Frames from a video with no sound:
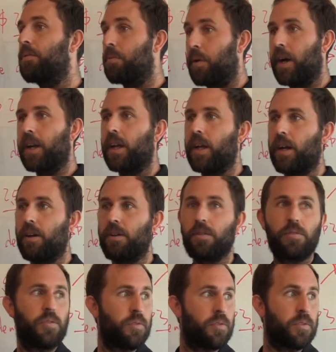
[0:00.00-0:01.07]
right now
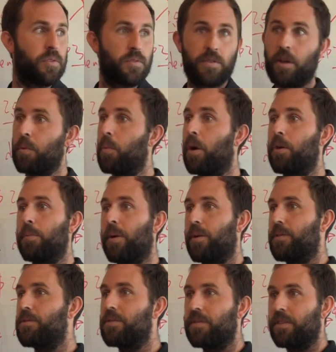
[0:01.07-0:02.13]
just selling water
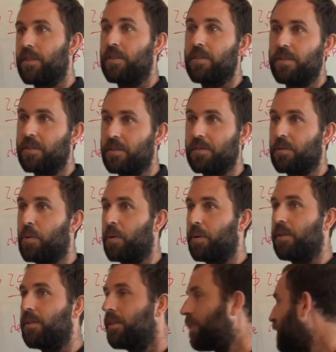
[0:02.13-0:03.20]
bottles on the, on the corner,